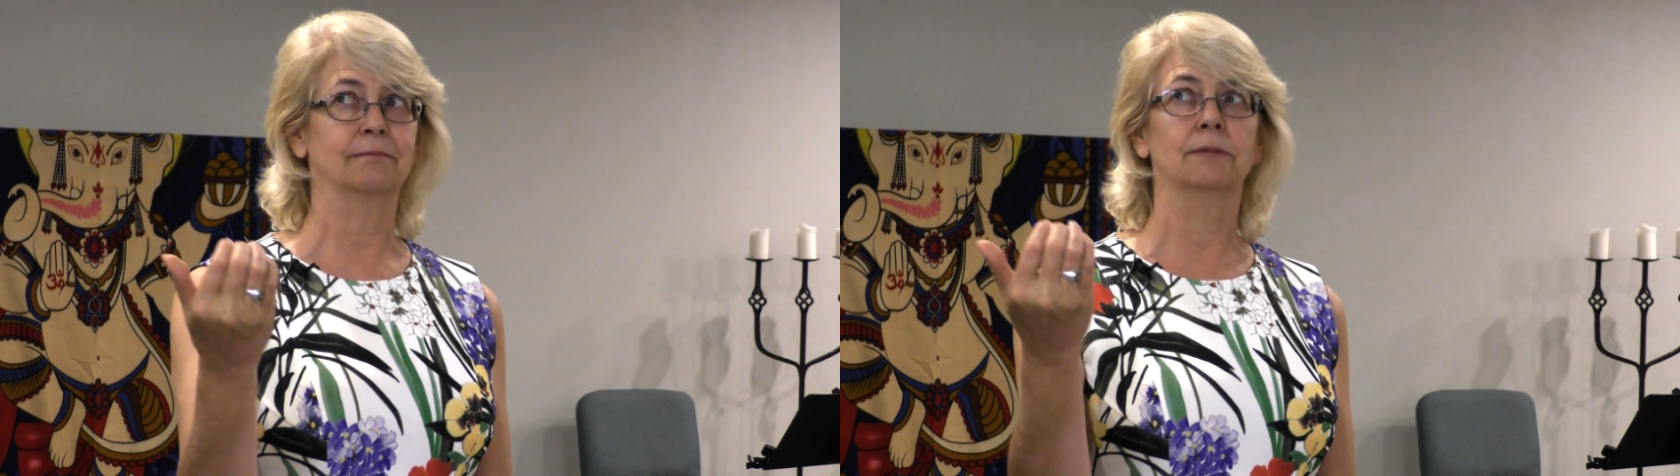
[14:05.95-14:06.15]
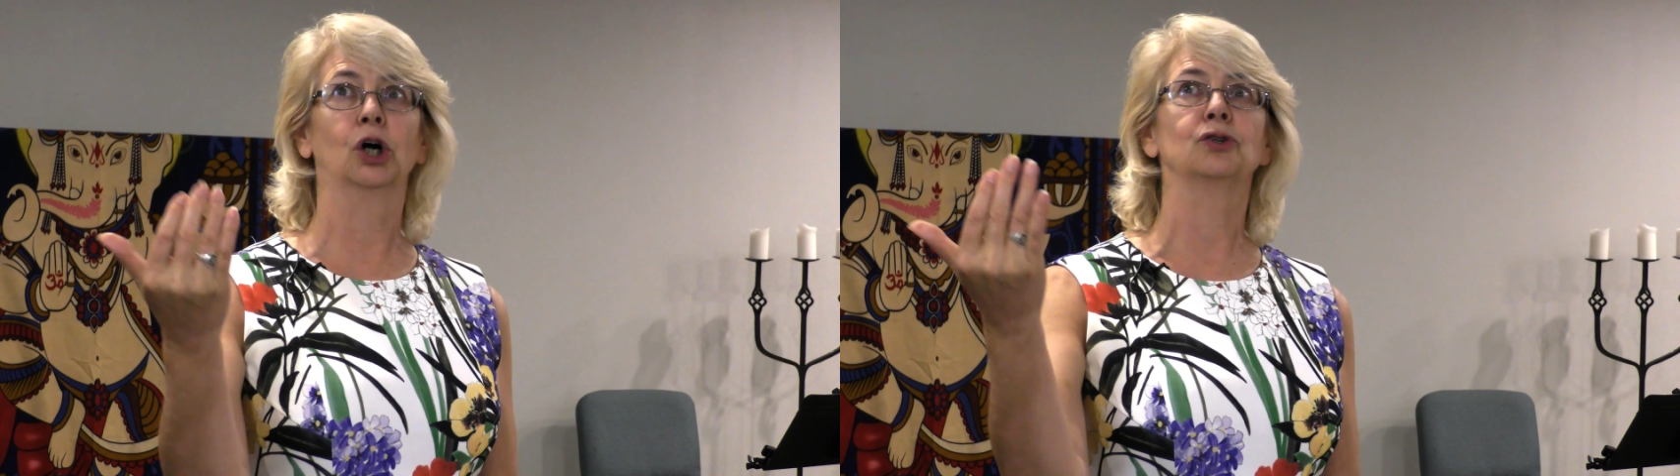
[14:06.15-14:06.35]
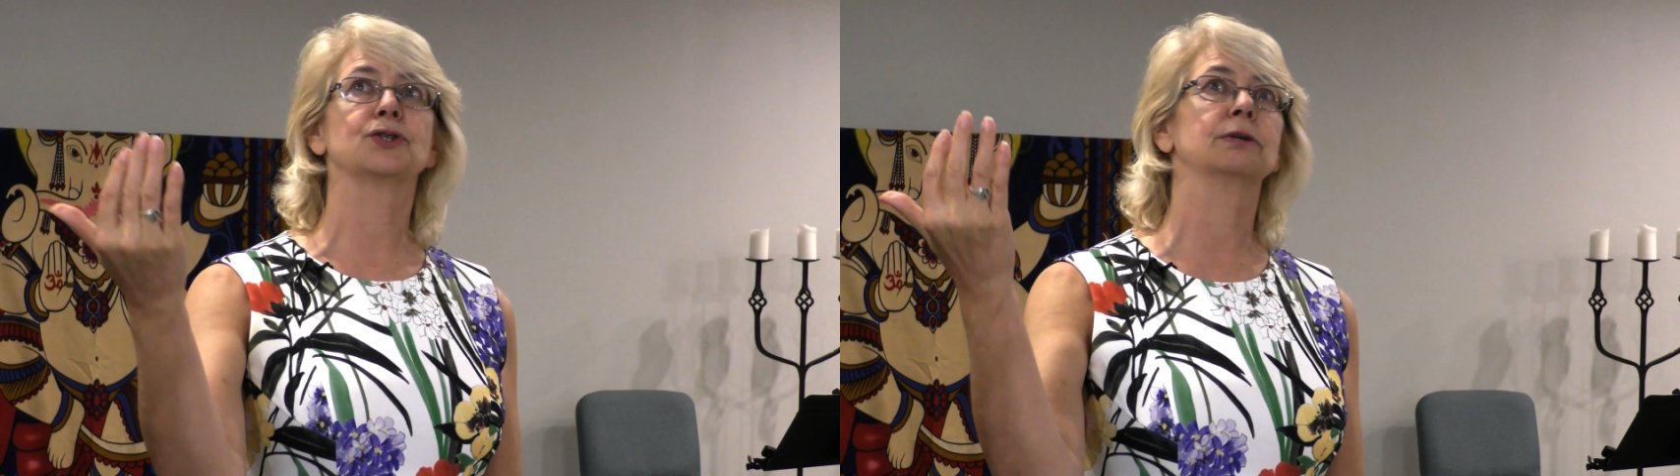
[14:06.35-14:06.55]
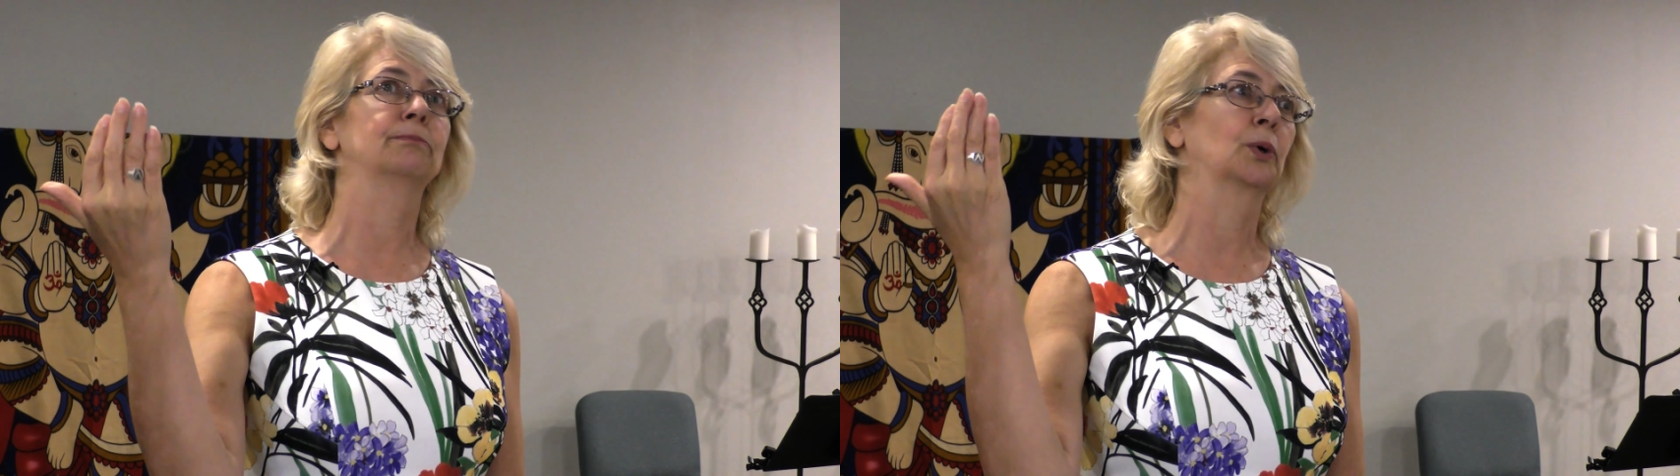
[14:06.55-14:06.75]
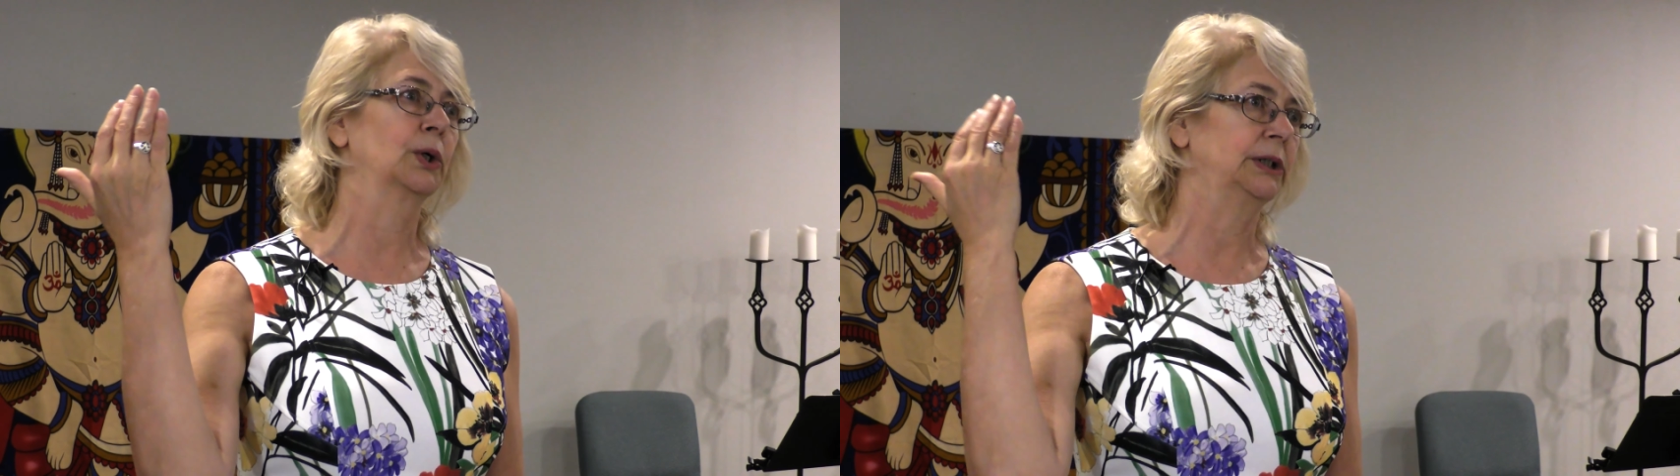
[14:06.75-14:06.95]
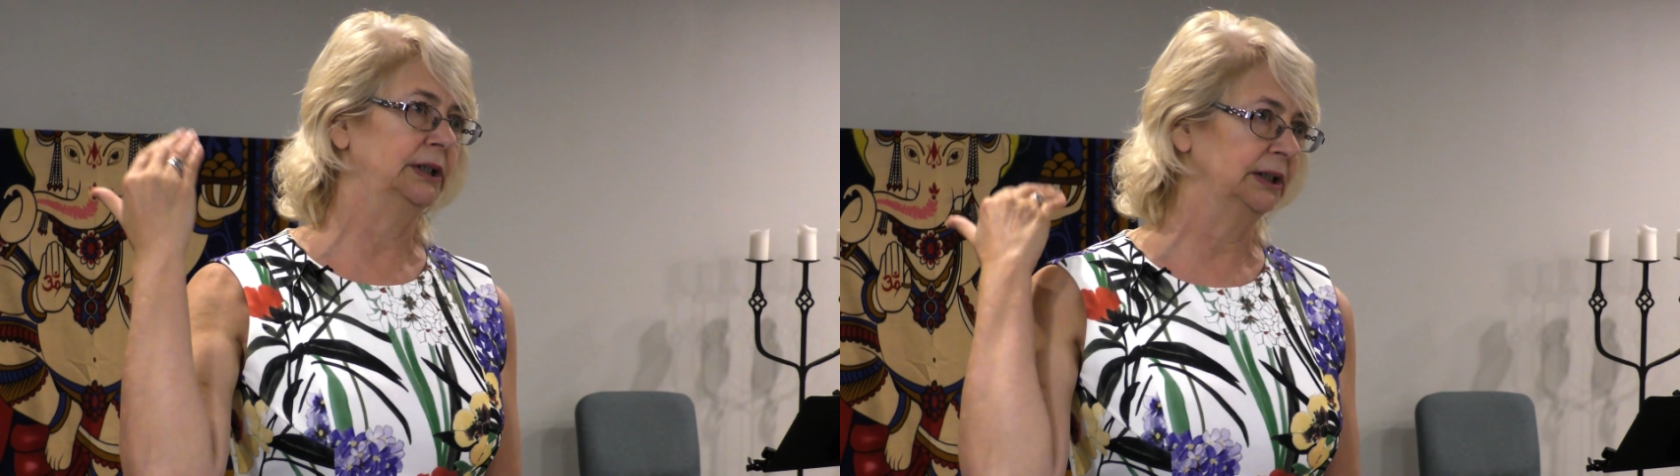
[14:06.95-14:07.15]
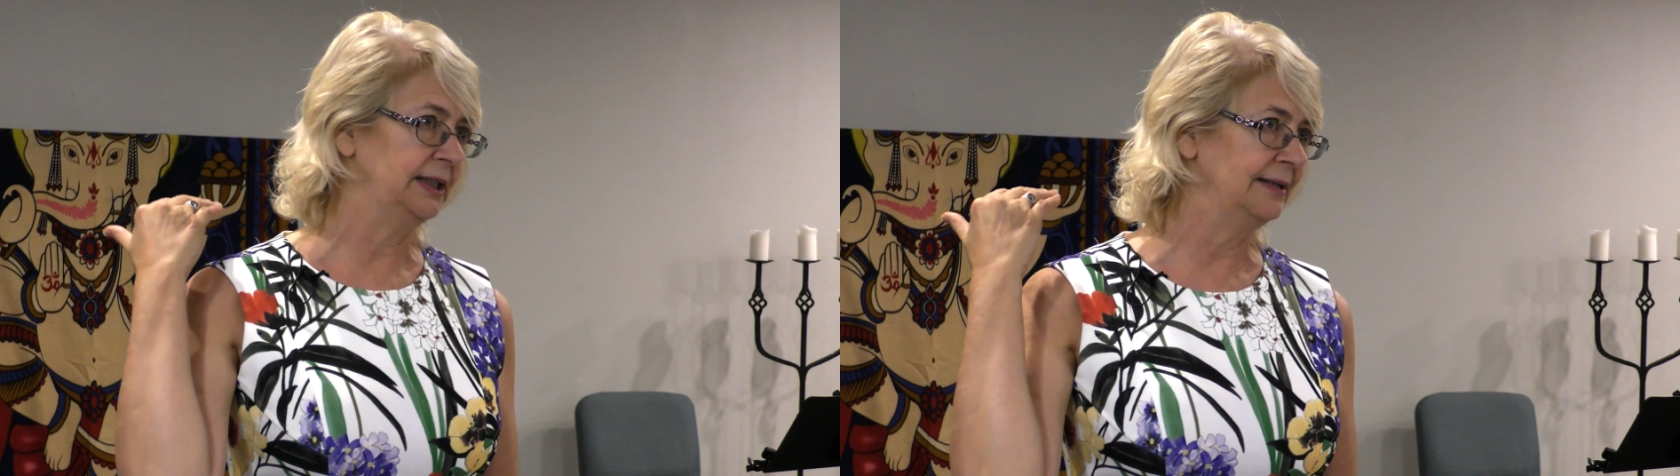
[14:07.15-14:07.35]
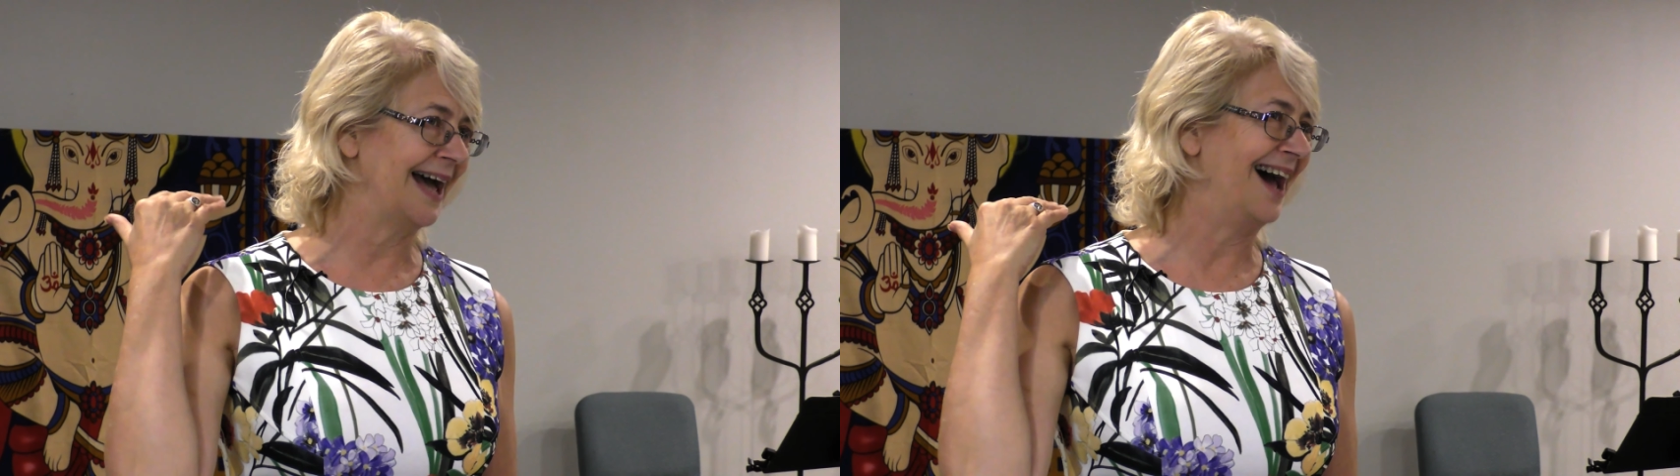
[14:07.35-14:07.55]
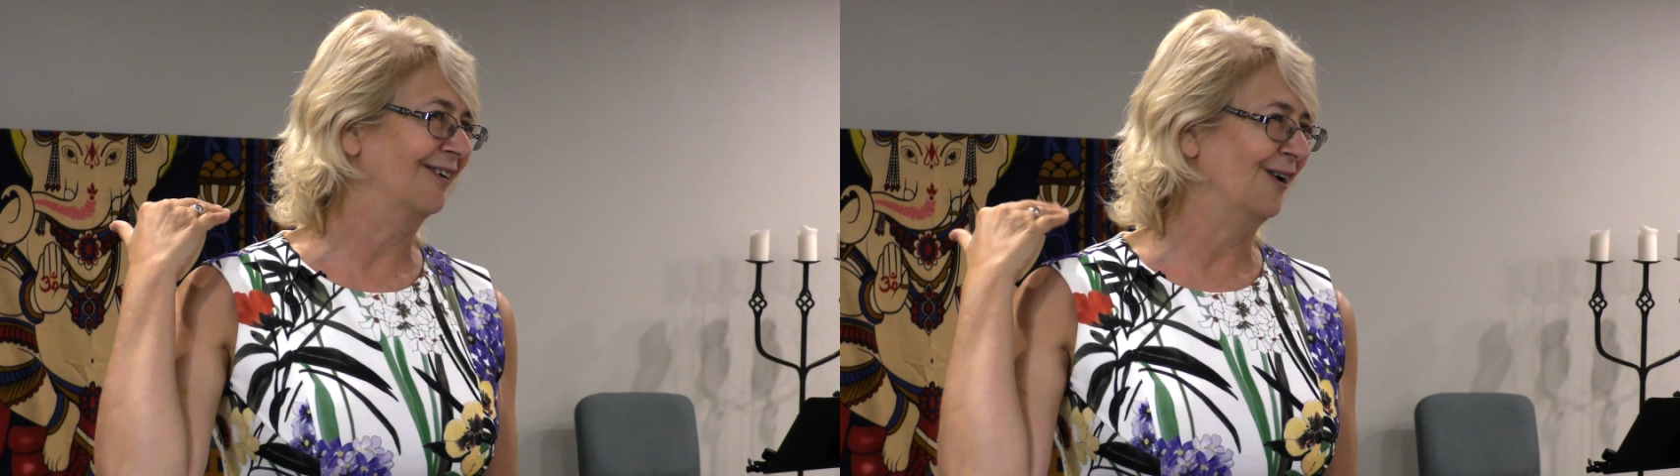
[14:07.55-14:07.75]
most importantly that